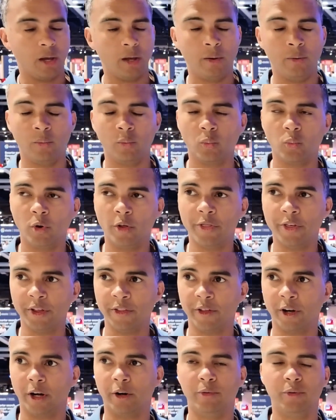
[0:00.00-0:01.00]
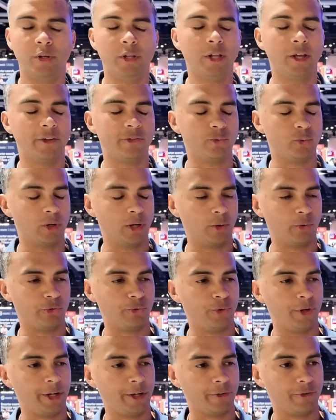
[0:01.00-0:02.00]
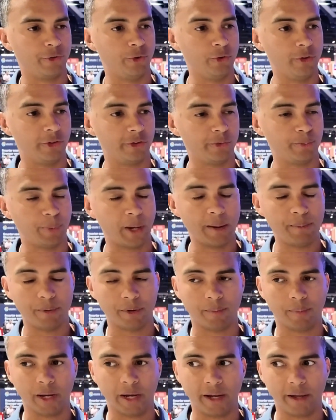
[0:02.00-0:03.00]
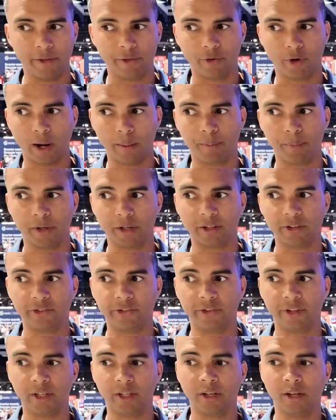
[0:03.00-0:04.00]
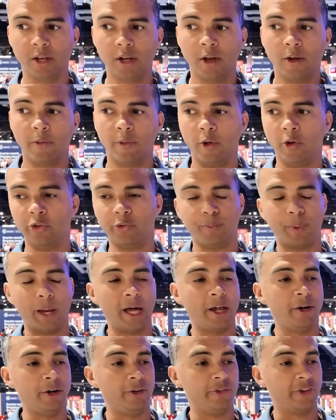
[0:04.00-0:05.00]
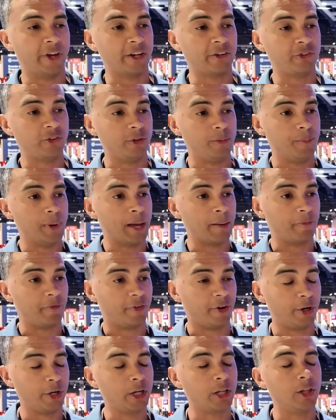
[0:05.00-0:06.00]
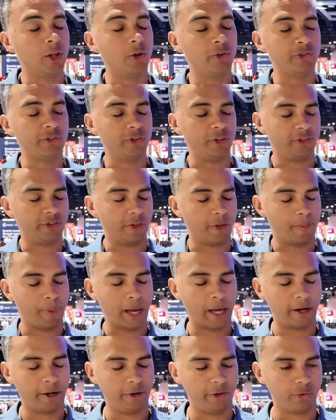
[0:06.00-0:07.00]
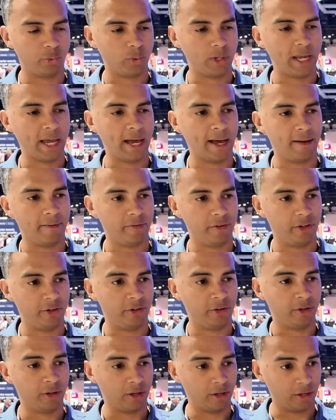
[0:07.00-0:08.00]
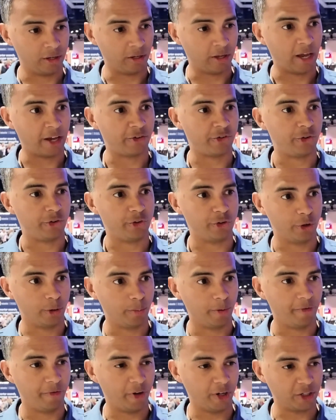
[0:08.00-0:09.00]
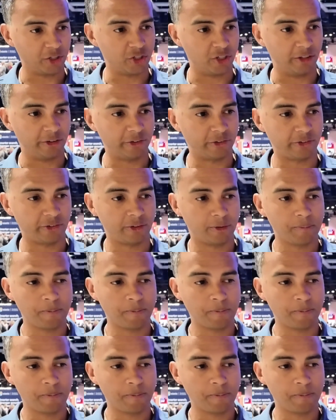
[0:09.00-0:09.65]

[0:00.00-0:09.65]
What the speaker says: And one thing that I realized when I was reading through this paper by Anthropic is that those patterns actually map very closely to the patterns we have in Azure Durable Functions.